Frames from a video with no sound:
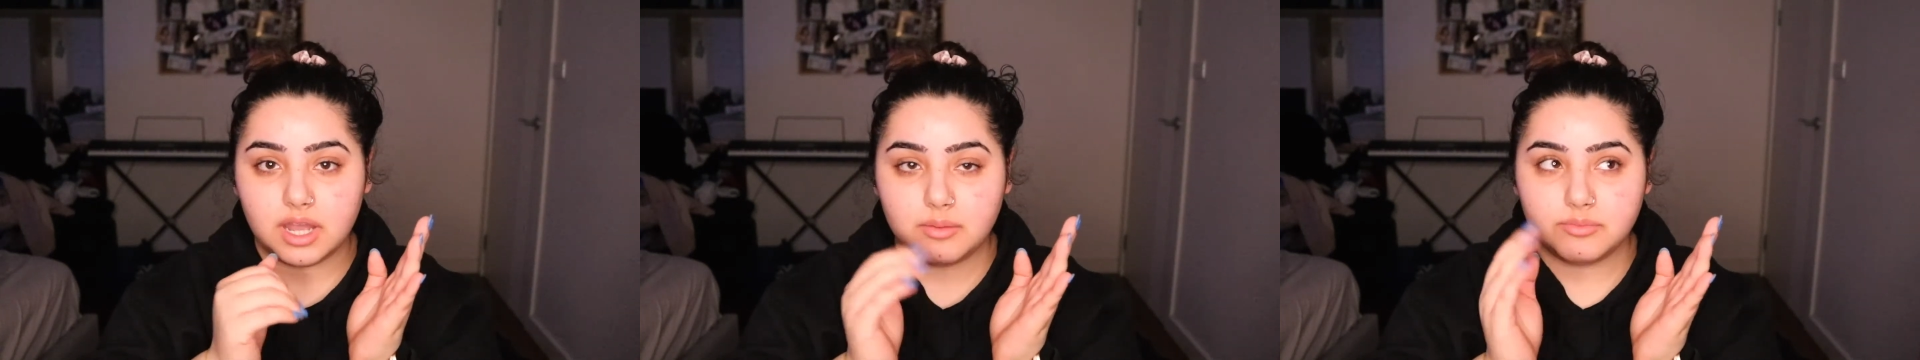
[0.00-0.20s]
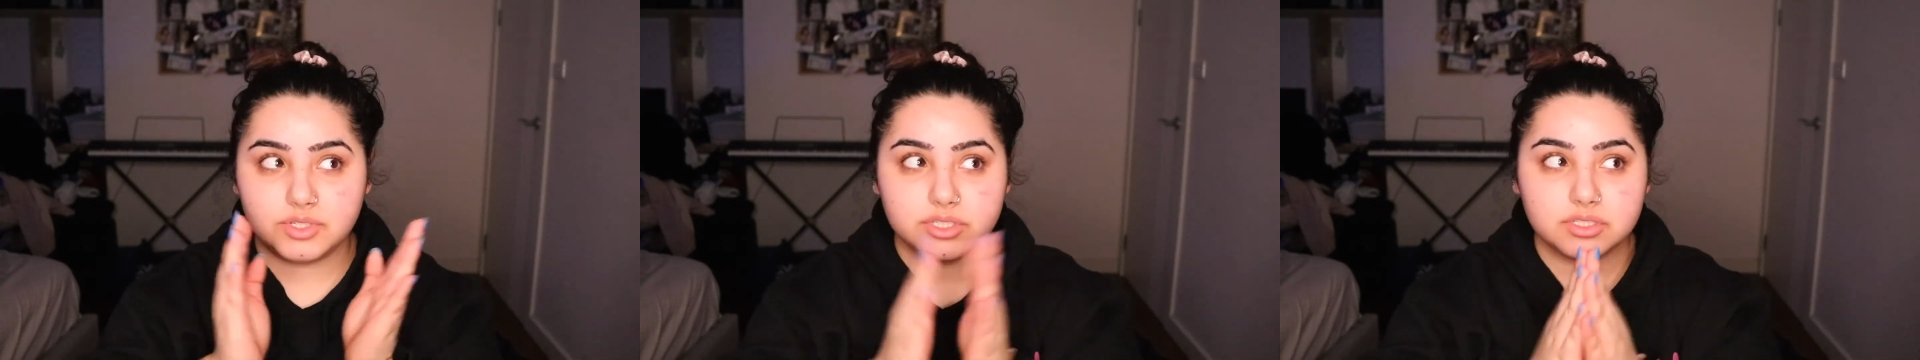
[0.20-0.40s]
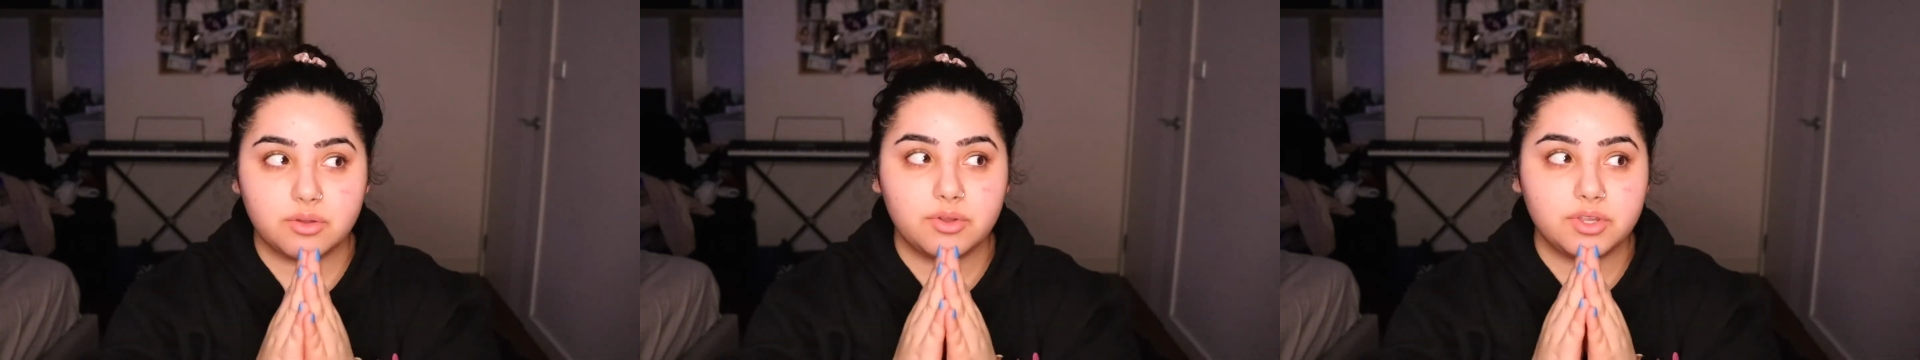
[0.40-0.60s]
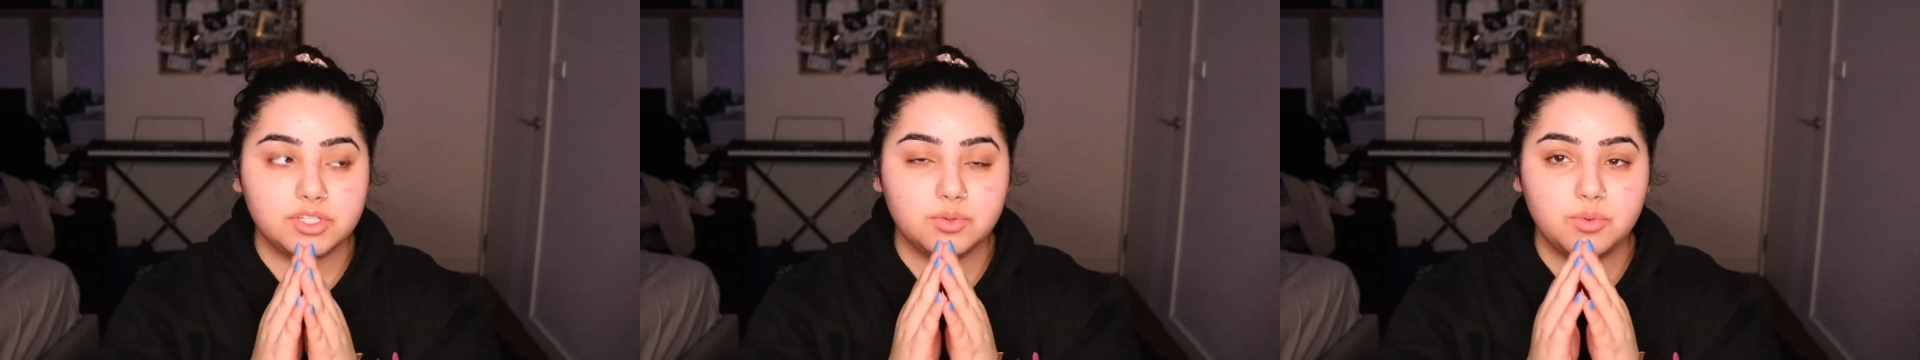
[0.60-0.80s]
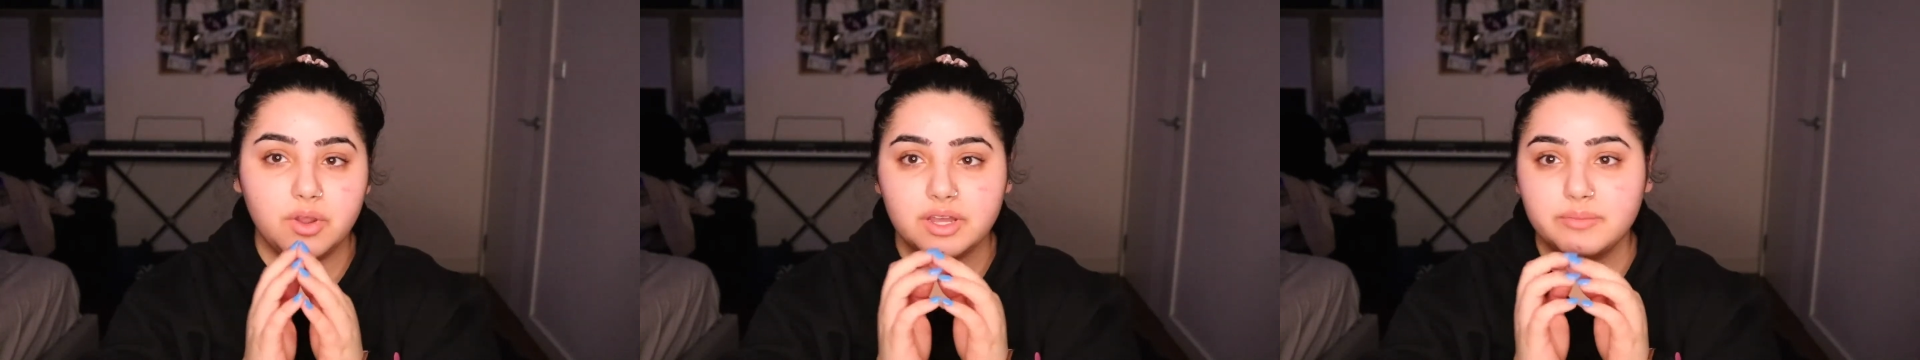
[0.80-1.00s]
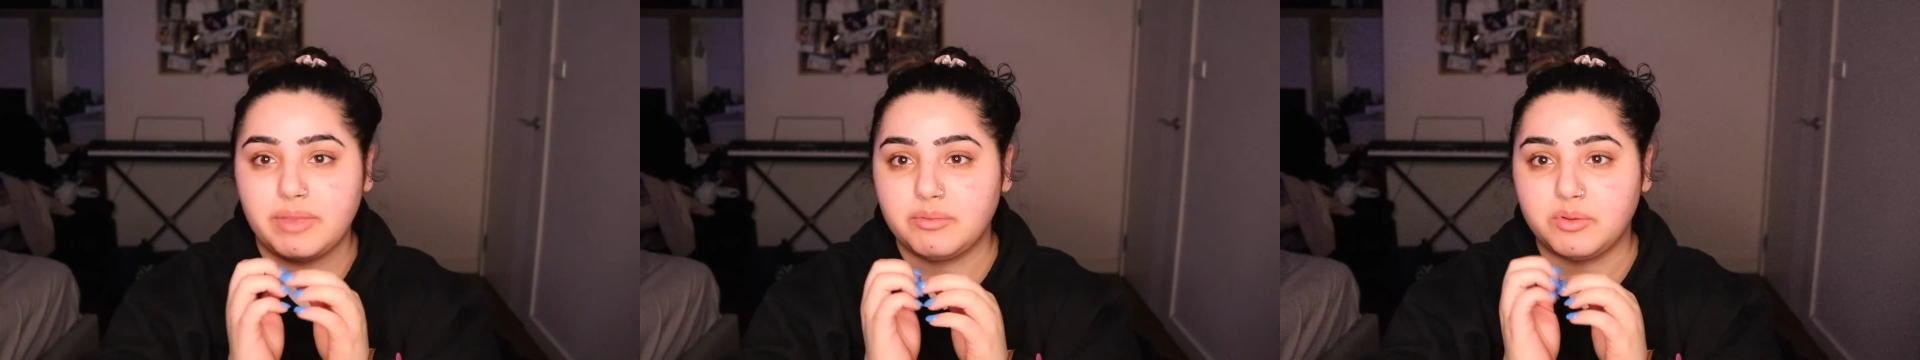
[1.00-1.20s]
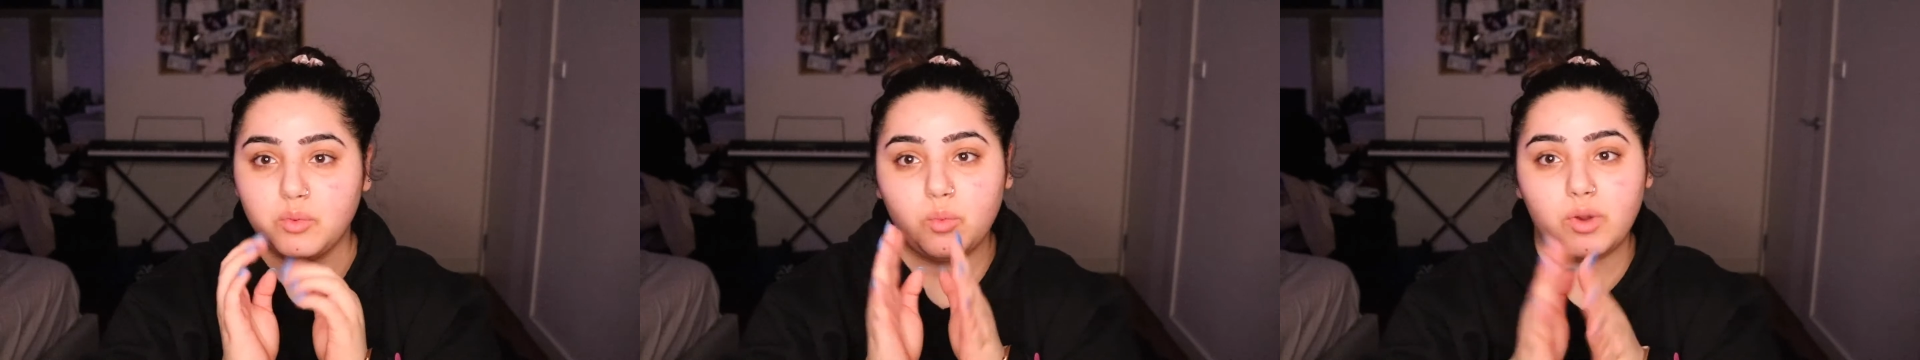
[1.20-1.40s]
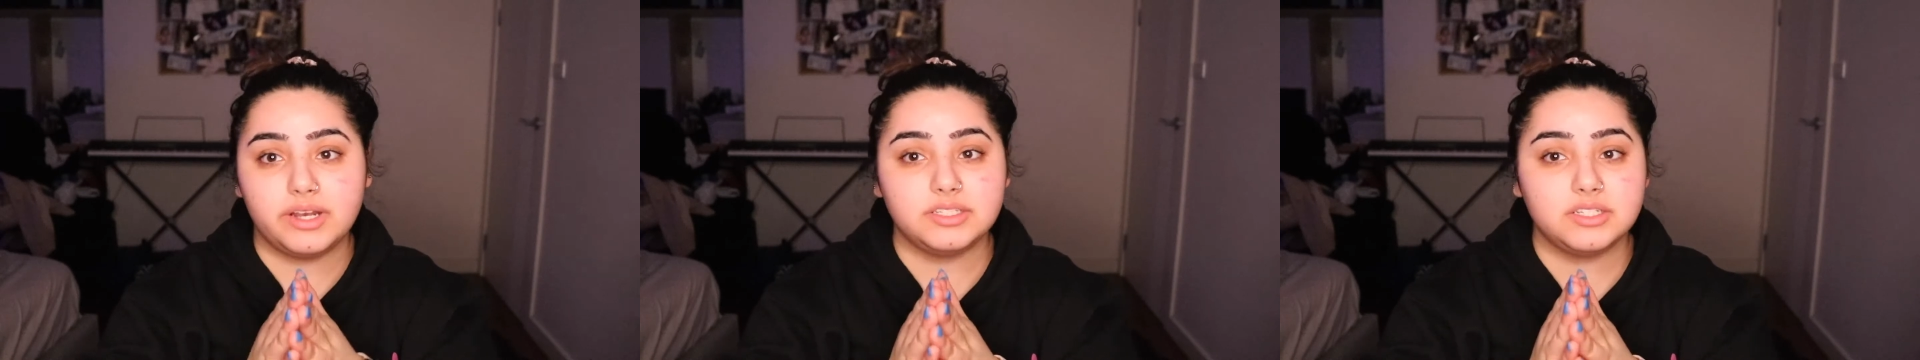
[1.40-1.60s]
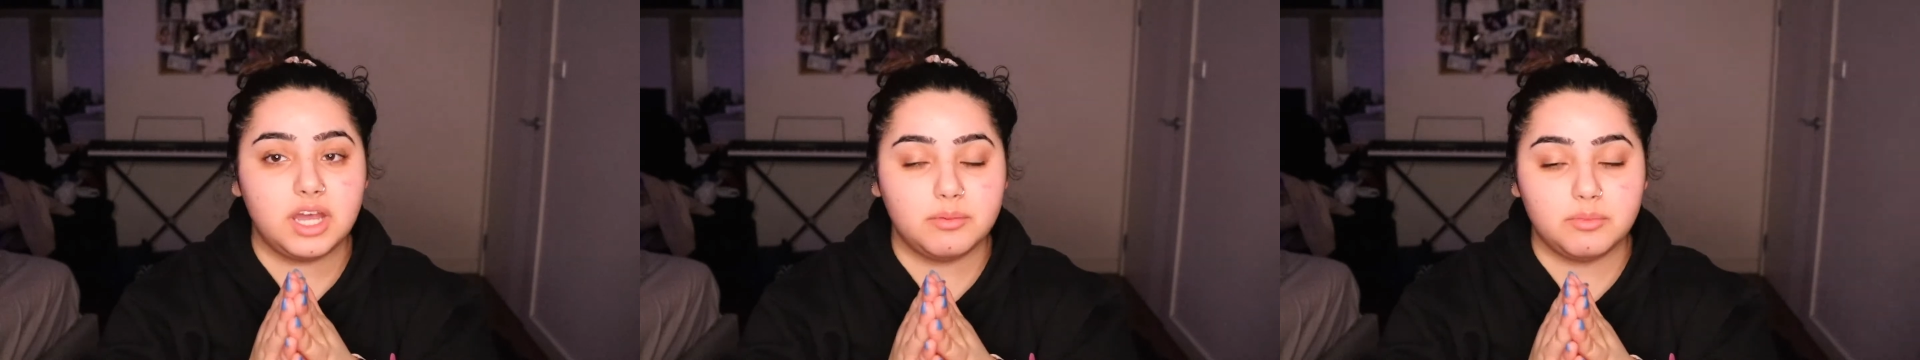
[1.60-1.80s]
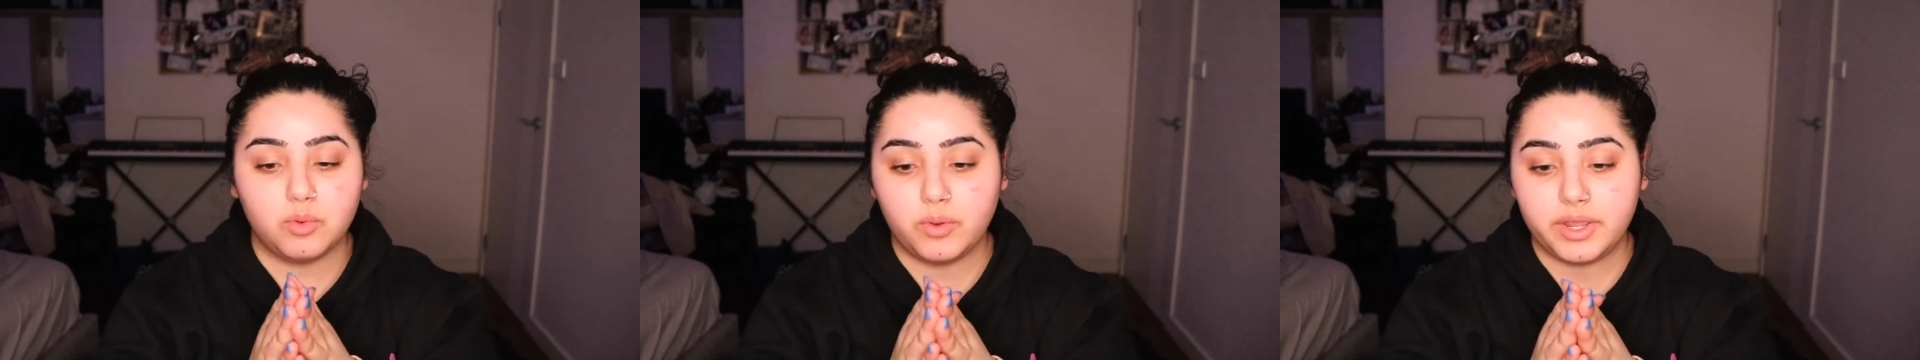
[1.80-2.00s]
I'm just going to work maybe one
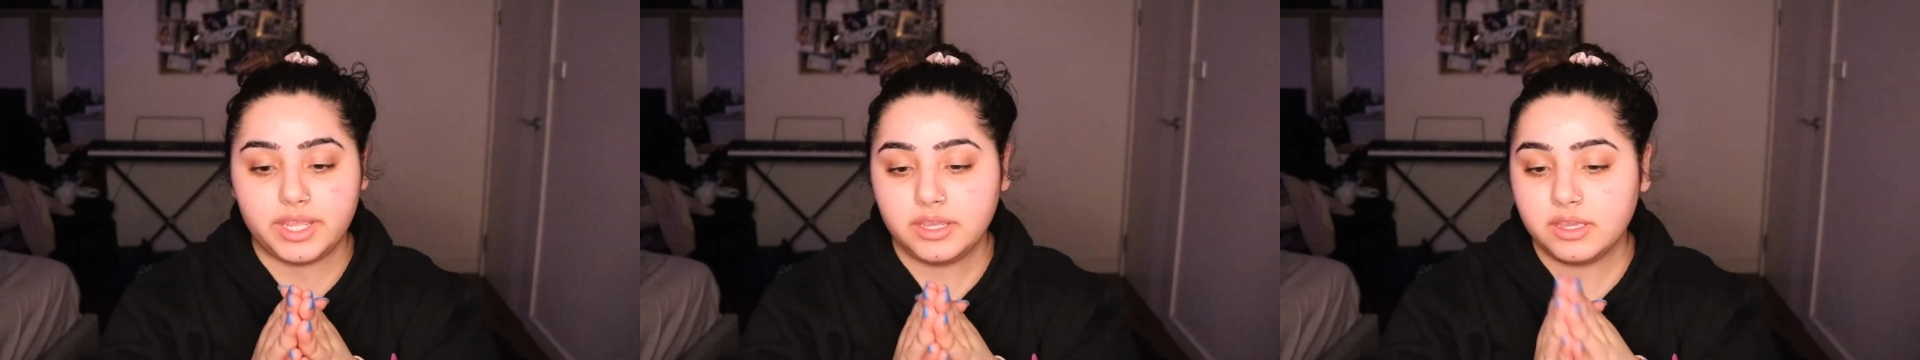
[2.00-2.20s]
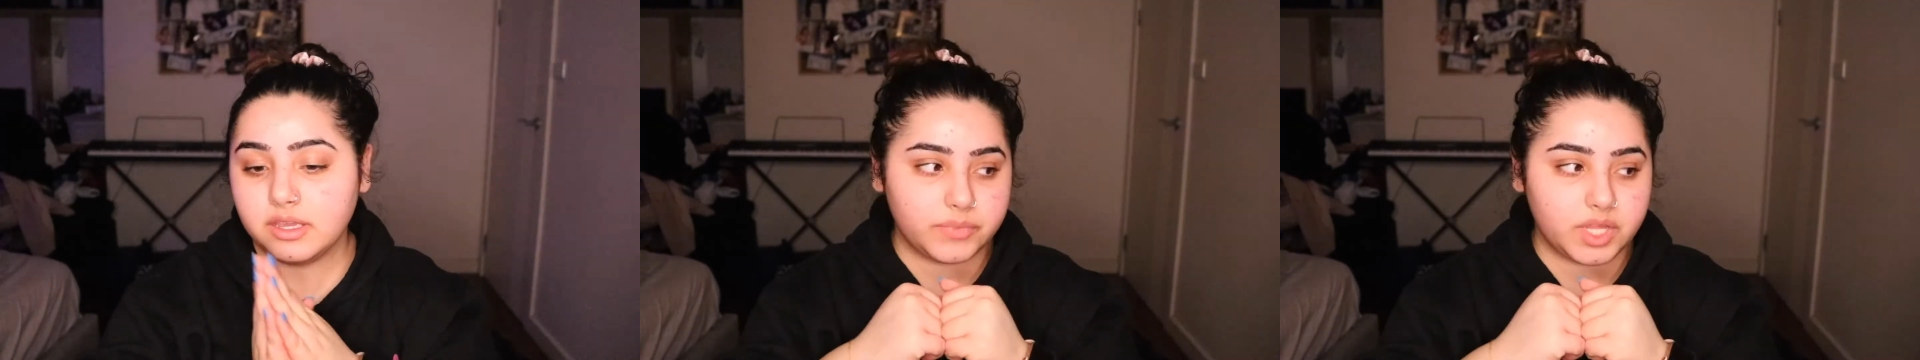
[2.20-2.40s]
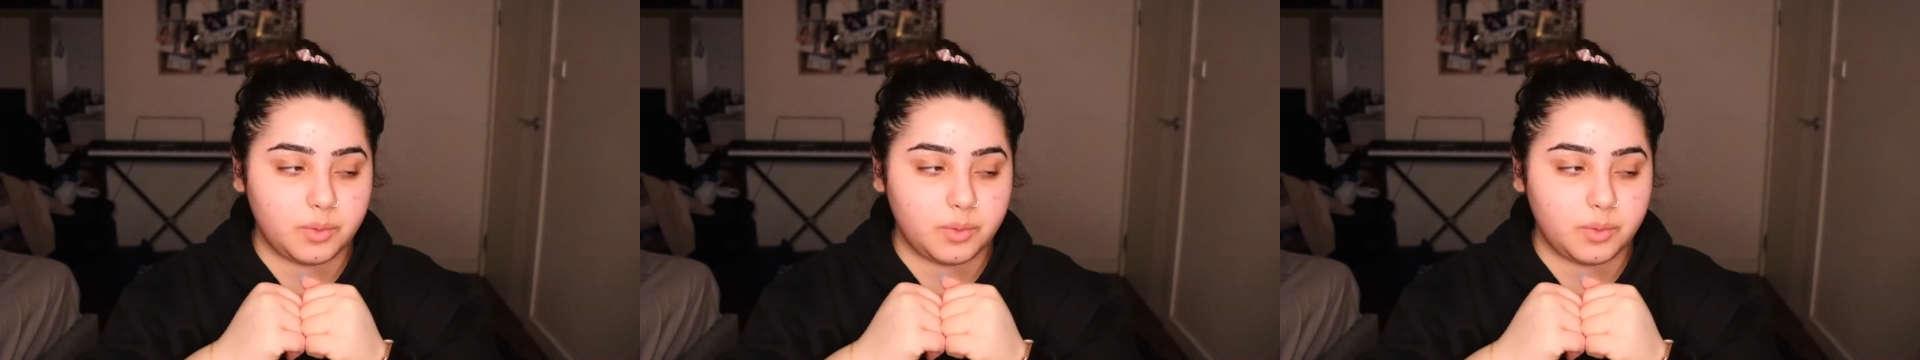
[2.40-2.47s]
time a week.